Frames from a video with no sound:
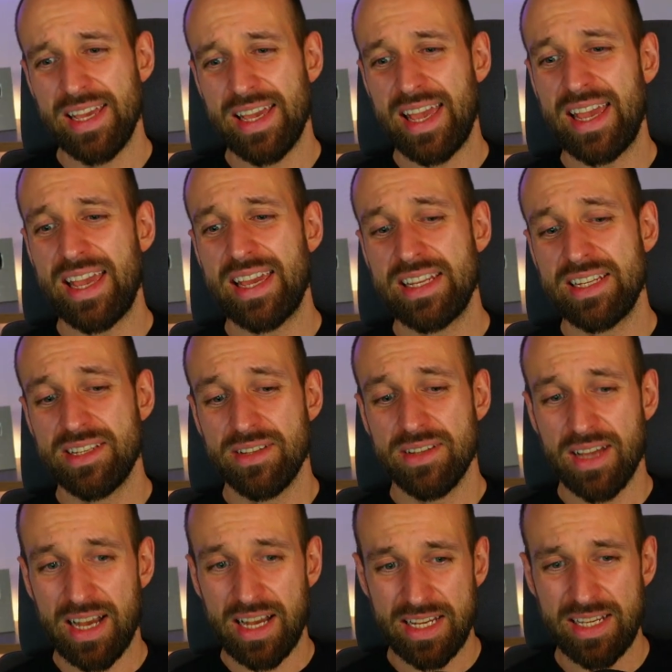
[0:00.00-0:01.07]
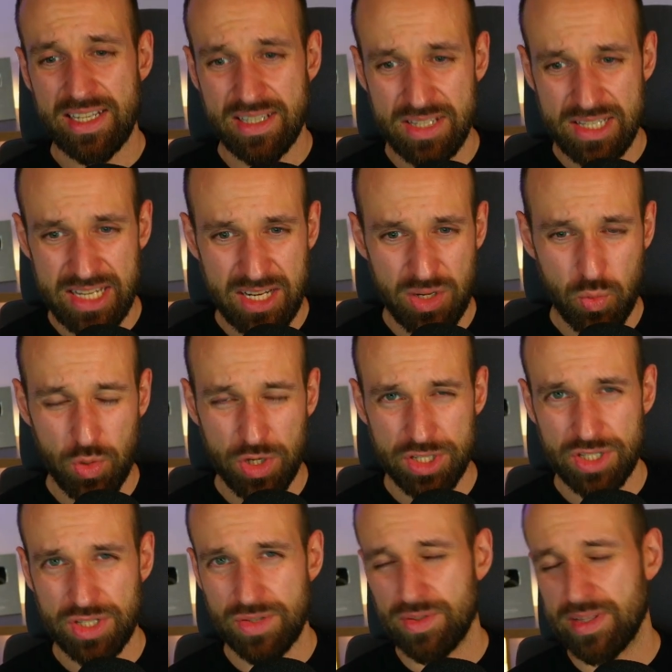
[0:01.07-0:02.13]
And I didn't want
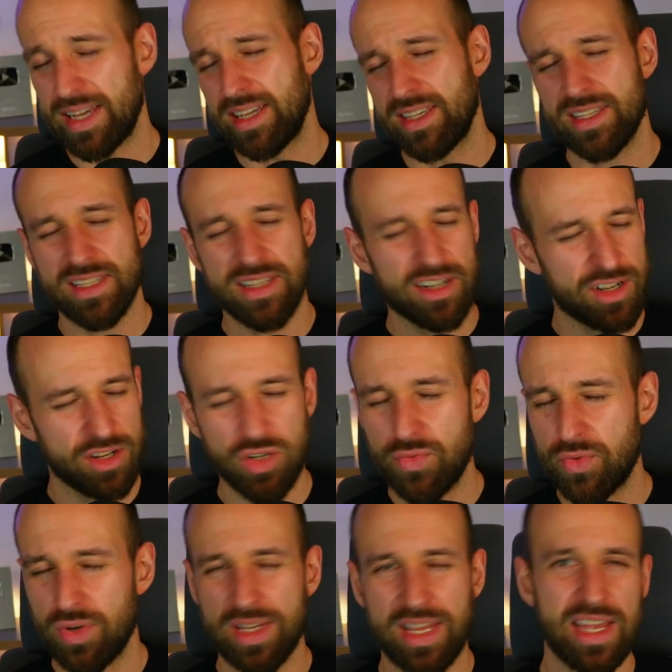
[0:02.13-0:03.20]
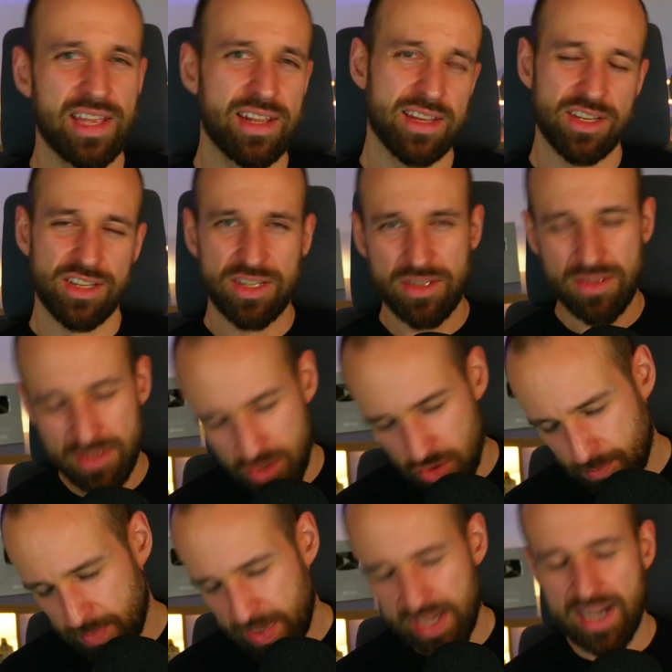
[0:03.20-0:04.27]
to like start over again and use
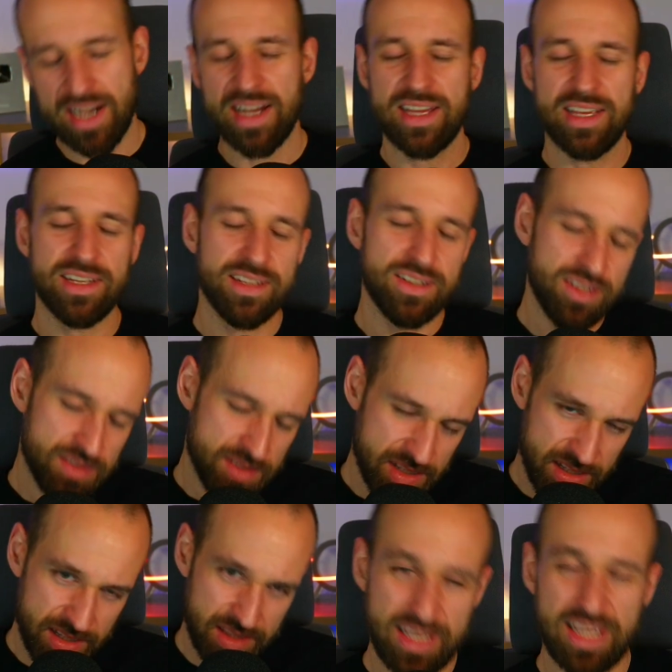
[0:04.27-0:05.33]
OpenAI and use it in